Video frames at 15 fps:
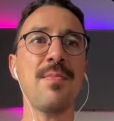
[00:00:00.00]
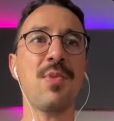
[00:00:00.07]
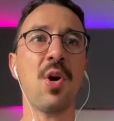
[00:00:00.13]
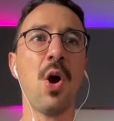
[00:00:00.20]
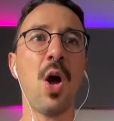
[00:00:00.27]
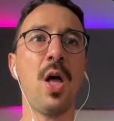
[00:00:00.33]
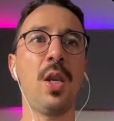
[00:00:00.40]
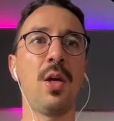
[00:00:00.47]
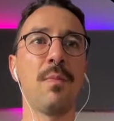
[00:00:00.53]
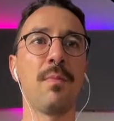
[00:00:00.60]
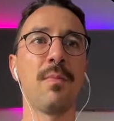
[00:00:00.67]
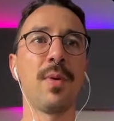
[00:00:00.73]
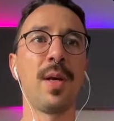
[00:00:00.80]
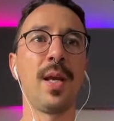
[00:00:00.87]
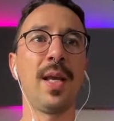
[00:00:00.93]
column
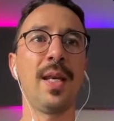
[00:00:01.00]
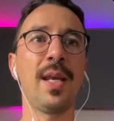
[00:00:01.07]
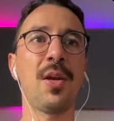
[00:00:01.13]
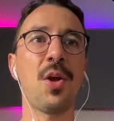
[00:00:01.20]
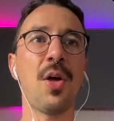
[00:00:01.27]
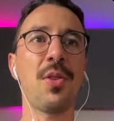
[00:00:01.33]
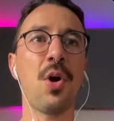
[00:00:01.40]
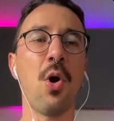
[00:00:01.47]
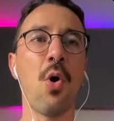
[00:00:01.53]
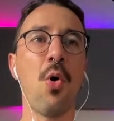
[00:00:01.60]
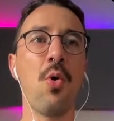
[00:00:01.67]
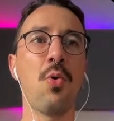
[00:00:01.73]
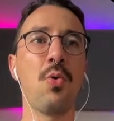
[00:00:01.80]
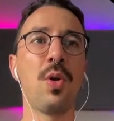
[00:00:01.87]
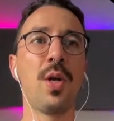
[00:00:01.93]
in another
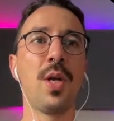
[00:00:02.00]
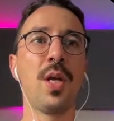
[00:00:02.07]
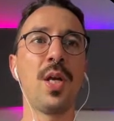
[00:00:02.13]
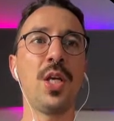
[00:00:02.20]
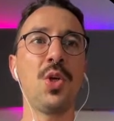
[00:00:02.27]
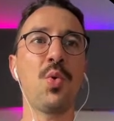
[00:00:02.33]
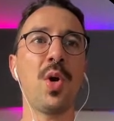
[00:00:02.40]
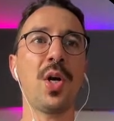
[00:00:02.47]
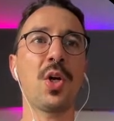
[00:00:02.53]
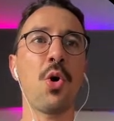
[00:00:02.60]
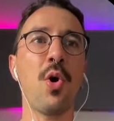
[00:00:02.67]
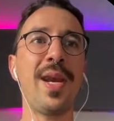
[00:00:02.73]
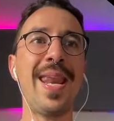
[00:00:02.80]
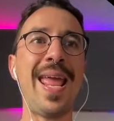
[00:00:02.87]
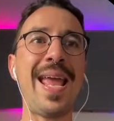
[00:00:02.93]
hole, you are
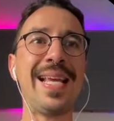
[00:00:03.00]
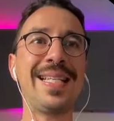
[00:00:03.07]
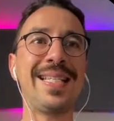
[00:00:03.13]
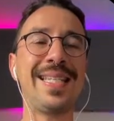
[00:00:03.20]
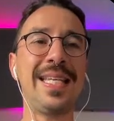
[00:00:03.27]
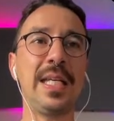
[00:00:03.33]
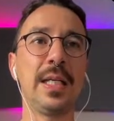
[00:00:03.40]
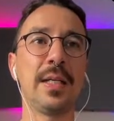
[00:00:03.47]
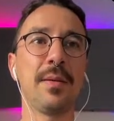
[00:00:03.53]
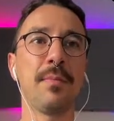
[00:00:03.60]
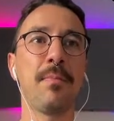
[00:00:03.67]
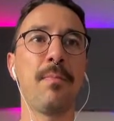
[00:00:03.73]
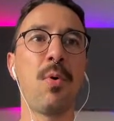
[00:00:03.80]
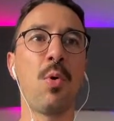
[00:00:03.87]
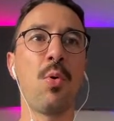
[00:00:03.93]
connecting
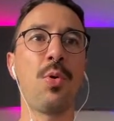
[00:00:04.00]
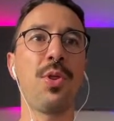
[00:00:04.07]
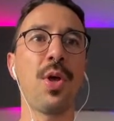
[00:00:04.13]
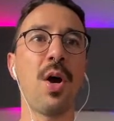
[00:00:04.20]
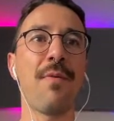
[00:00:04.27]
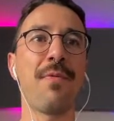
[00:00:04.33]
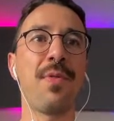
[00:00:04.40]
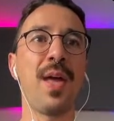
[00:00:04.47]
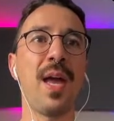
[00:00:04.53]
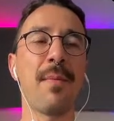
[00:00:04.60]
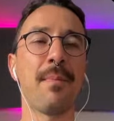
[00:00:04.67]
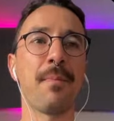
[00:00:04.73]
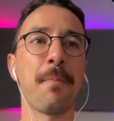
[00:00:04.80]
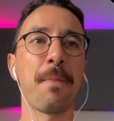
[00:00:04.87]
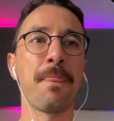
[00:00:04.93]
both of
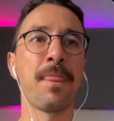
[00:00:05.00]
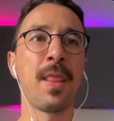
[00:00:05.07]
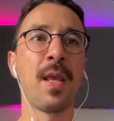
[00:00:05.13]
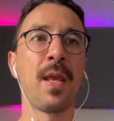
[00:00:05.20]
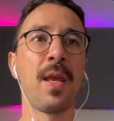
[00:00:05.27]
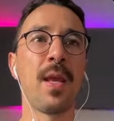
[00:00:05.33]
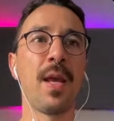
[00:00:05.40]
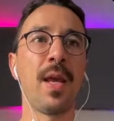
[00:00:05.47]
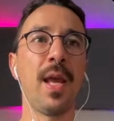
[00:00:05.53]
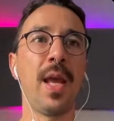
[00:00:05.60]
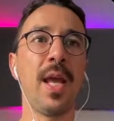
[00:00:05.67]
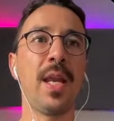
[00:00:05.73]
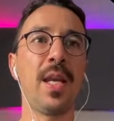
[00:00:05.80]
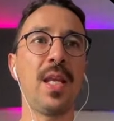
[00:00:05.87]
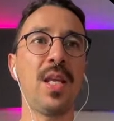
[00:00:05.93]
them.
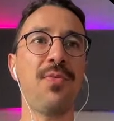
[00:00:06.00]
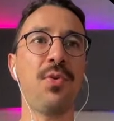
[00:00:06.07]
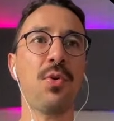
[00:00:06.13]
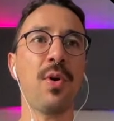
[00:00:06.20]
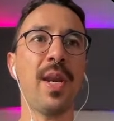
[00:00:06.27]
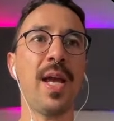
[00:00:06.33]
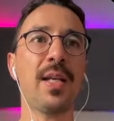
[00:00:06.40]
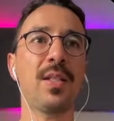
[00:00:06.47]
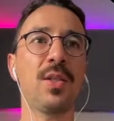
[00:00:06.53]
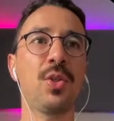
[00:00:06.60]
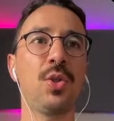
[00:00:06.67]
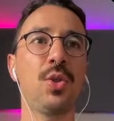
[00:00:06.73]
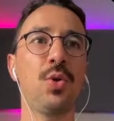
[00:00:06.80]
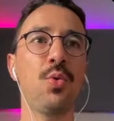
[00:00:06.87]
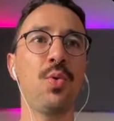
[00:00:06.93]
And if you connect
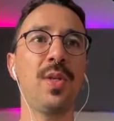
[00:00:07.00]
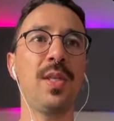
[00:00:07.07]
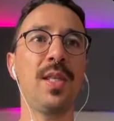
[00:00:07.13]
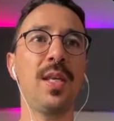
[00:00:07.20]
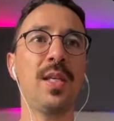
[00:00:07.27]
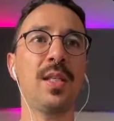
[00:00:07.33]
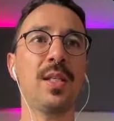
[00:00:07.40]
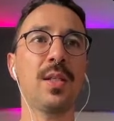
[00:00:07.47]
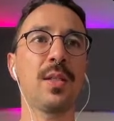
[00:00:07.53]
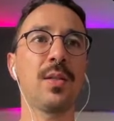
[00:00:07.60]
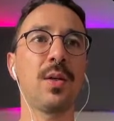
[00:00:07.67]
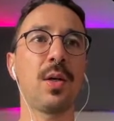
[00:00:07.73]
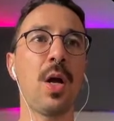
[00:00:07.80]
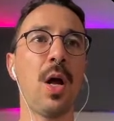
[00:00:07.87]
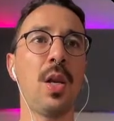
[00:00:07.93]
two in this
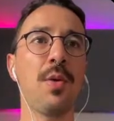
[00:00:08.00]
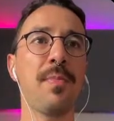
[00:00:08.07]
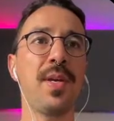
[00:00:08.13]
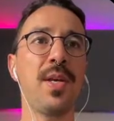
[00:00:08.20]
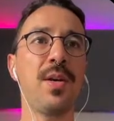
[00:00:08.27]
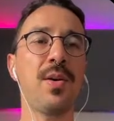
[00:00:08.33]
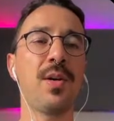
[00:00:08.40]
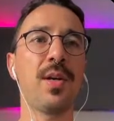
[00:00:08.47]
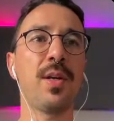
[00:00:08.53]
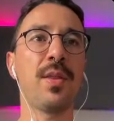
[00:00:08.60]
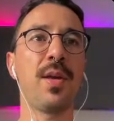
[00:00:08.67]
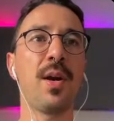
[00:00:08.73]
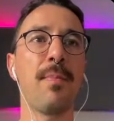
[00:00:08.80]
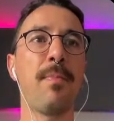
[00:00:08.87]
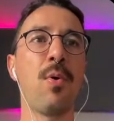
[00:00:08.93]
column here,
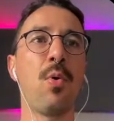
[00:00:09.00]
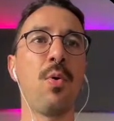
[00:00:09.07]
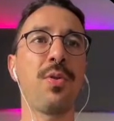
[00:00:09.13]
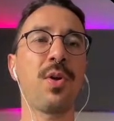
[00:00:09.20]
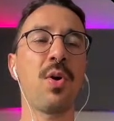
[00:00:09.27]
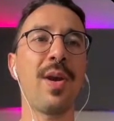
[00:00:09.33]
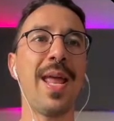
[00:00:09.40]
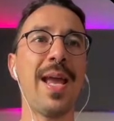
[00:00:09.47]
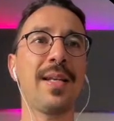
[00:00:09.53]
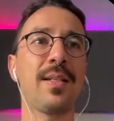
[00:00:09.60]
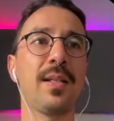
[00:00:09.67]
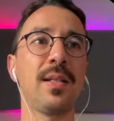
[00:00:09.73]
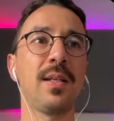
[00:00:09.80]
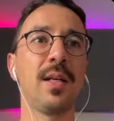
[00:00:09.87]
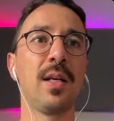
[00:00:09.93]
they are both
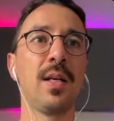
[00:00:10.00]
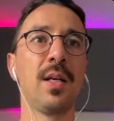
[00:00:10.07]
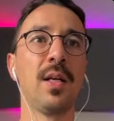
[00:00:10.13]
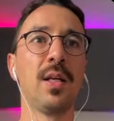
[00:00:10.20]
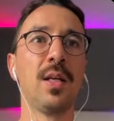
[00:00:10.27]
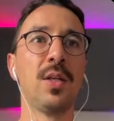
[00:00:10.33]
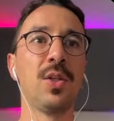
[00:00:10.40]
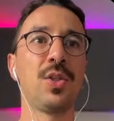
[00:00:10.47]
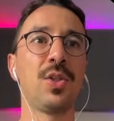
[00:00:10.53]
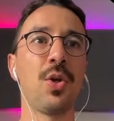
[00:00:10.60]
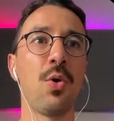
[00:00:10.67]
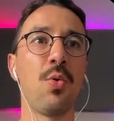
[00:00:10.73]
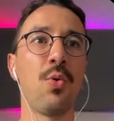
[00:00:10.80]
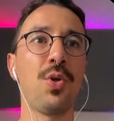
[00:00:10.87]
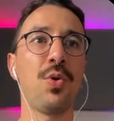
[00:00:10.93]
connected.
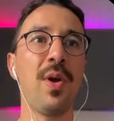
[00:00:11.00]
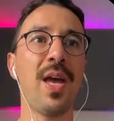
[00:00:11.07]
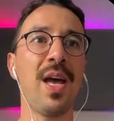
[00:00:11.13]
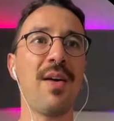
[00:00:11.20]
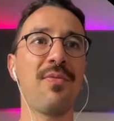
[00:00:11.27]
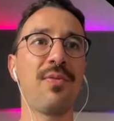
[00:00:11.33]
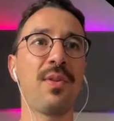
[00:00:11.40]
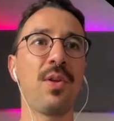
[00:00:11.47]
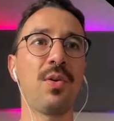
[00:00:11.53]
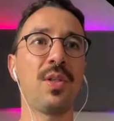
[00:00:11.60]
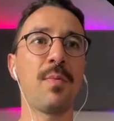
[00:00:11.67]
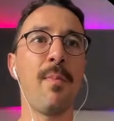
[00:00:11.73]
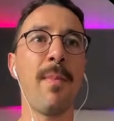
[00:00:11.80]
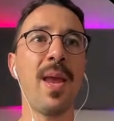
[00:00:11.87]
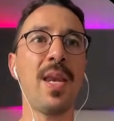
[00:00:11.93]
So you have those
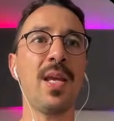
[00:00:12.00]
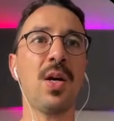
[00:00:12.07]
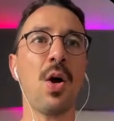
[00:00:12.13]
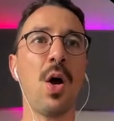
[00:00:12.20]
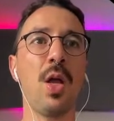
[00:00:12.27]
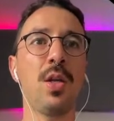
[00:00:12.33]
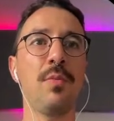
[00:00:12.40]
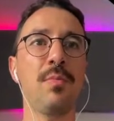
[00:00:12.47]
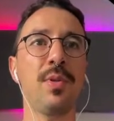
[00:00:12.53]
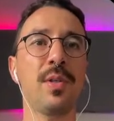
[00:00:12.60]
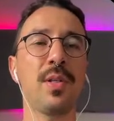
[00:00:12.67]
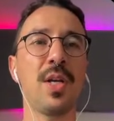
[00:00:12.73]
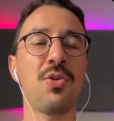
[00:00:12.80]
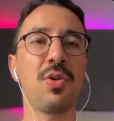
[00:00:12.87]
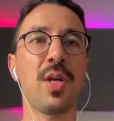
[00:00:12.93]
many columns
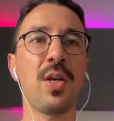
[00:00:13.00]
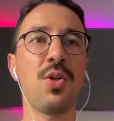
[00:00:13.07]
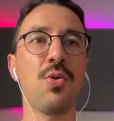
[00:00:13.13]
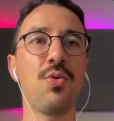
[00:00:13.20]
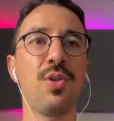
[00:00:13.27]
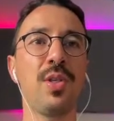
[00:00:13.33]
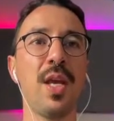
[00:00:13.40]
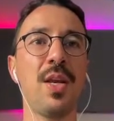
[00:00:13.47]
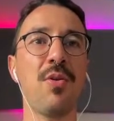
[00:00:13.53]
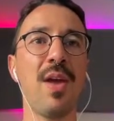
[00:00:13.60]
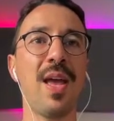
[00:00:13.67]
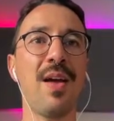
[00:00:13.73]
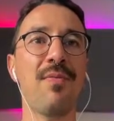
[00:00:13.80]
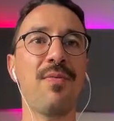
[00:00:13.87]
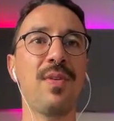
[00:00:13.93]
that you can use, and you
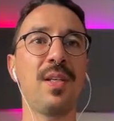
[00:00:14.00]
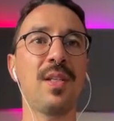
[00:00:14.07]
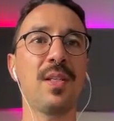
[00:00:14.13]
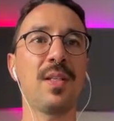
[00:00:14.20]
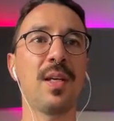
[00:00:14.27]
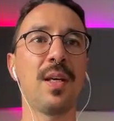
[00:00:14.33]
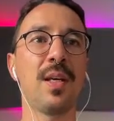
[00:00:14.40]
have these